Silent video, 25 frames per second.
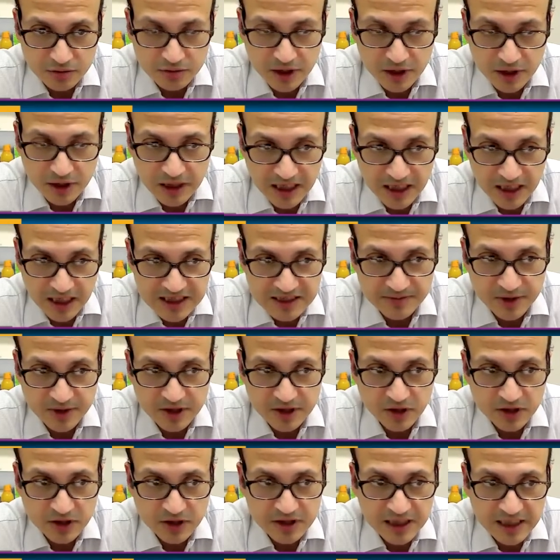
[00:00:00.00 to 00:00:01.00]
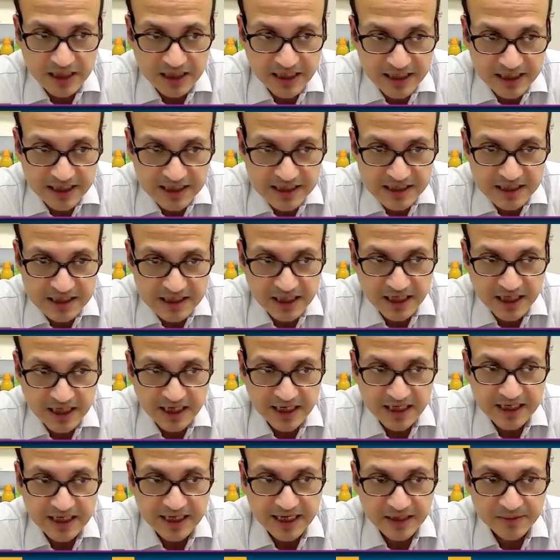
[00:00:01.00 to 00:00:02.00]
last but not the least,
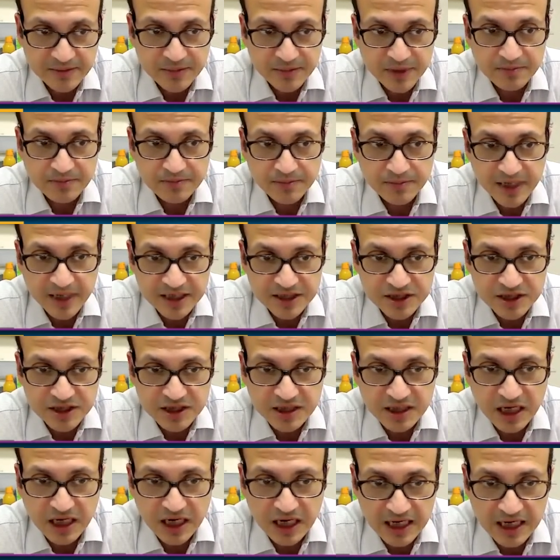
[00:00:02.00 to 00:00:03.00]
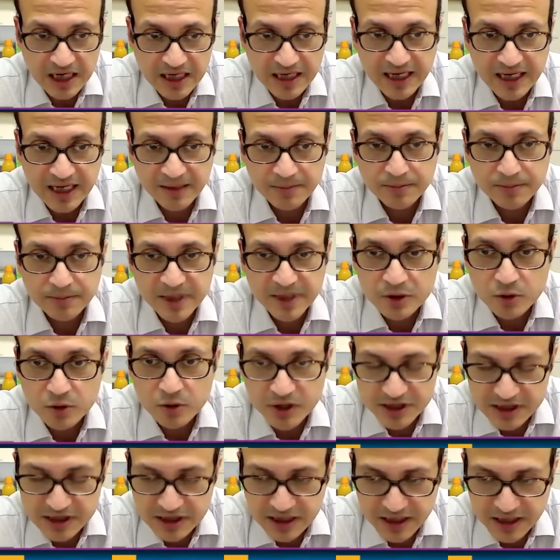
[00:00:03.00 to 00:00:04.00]
it can be measured
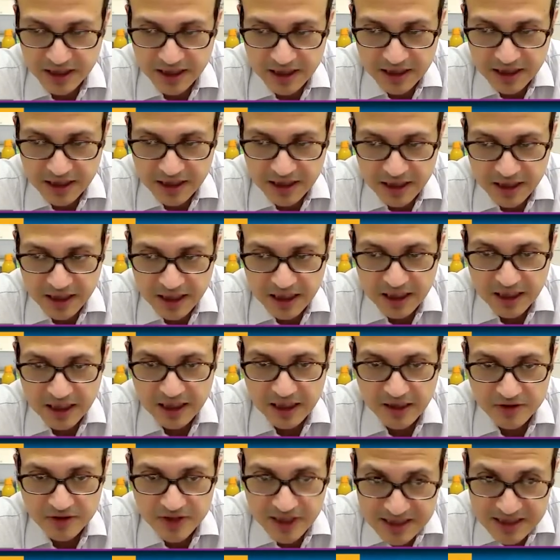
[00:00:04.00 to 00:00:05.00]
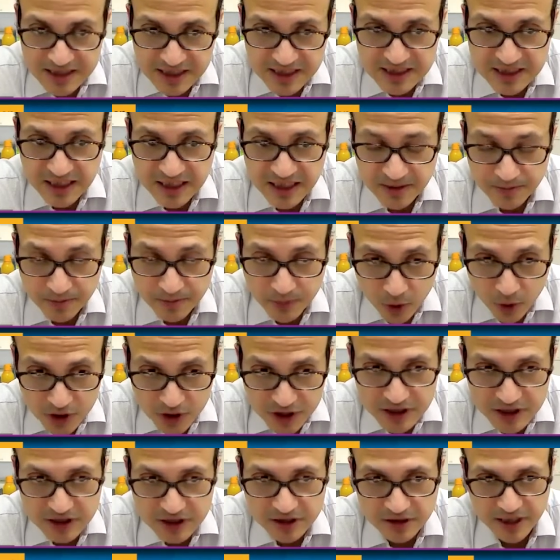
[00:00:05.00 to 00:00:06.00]
unambiguously. Now, this is an
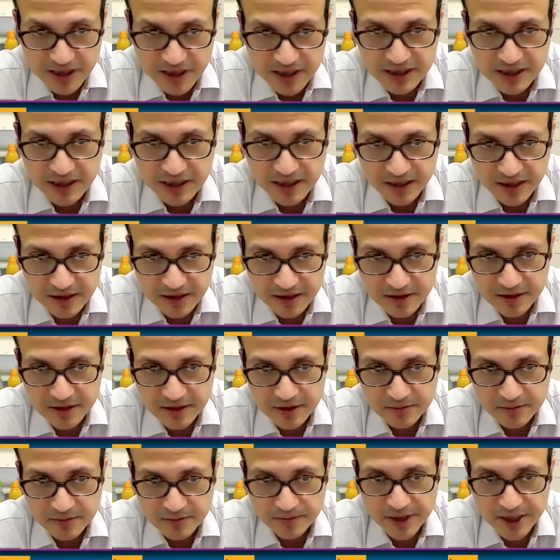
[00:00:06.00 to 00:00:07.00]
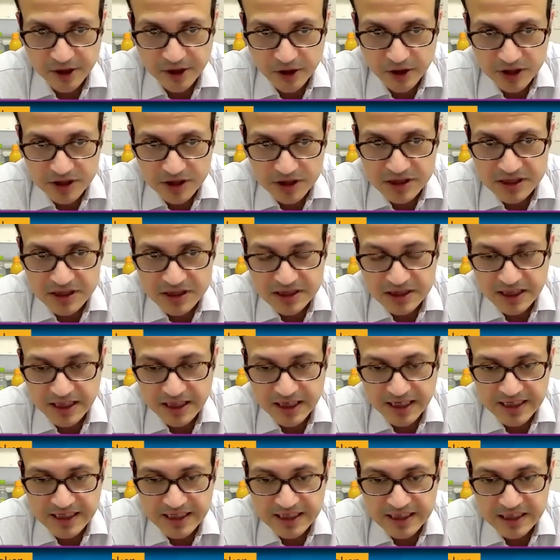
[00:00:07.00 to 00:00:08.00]
important criteria because
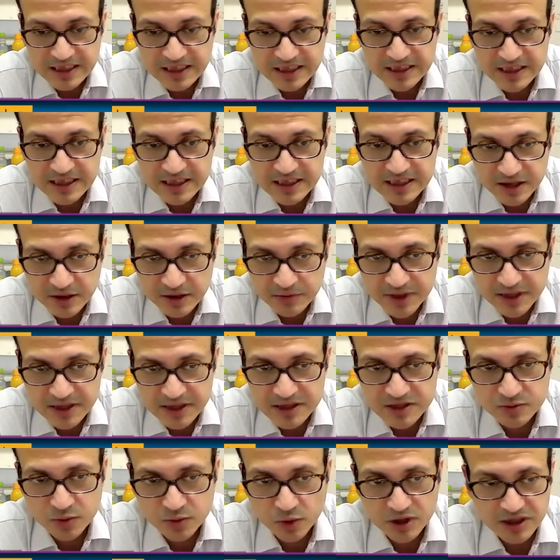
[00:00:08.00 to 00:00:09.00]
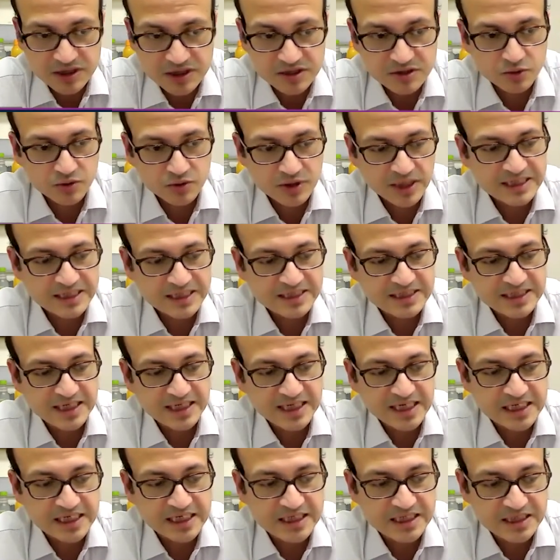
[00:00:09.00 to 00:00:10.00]
it determines what is known as
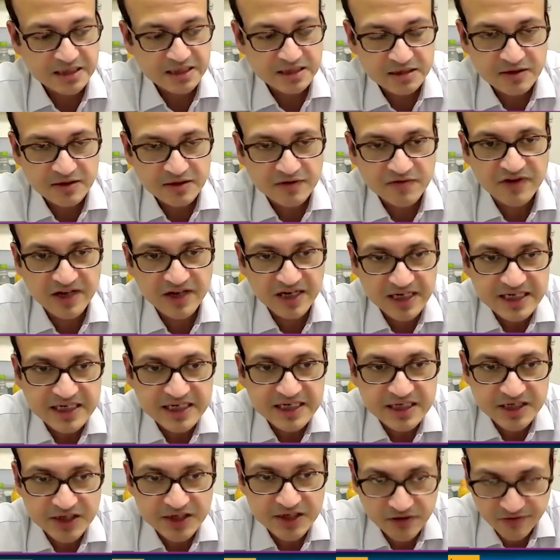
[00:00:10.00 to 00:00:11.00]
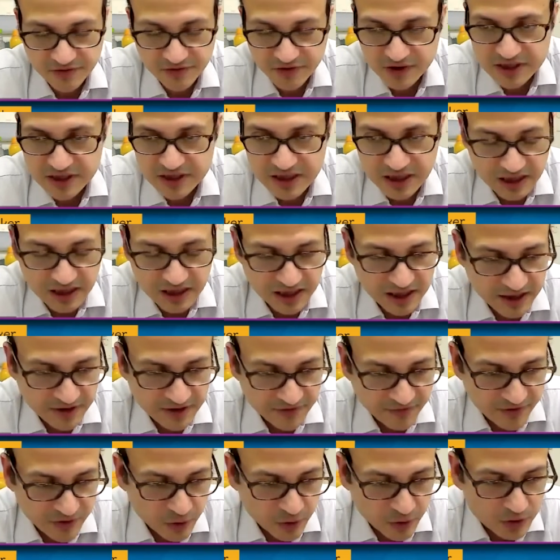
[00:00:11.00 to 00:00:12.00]
the internal validity of your study.
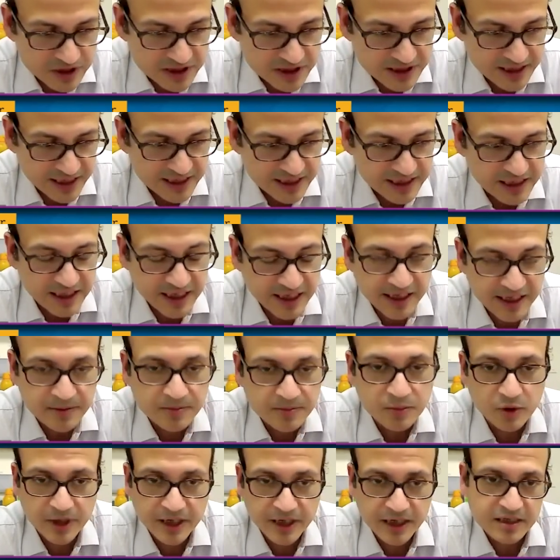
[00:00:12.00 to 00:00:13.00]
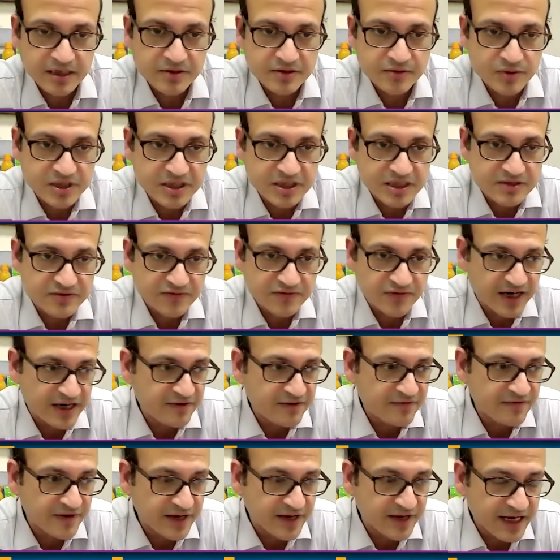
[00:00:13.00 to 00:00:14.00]
If you set an endpoint which is
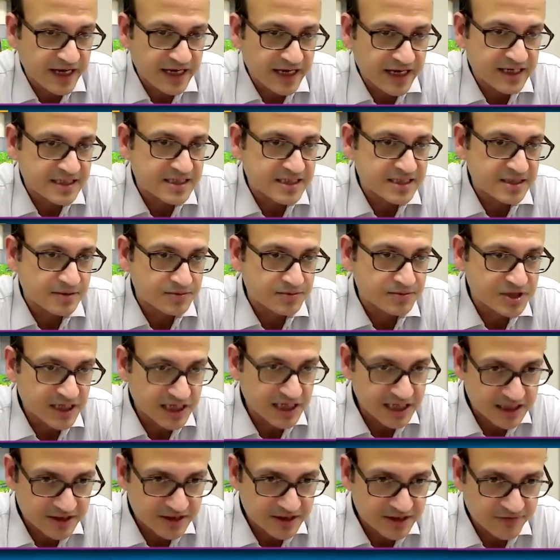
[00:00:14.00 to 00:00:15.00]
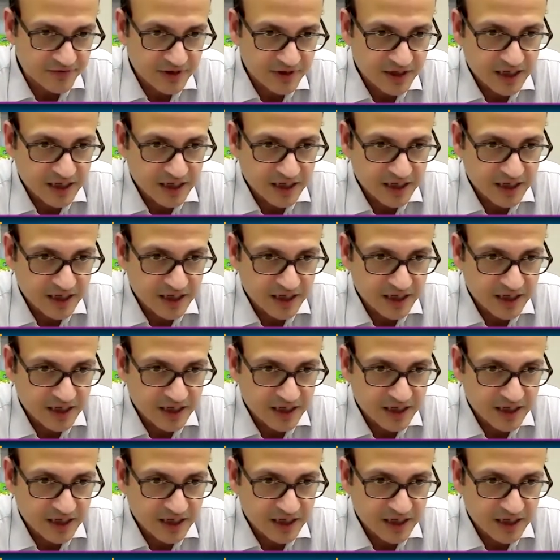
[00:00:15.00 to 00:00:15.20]
very vague and subjective,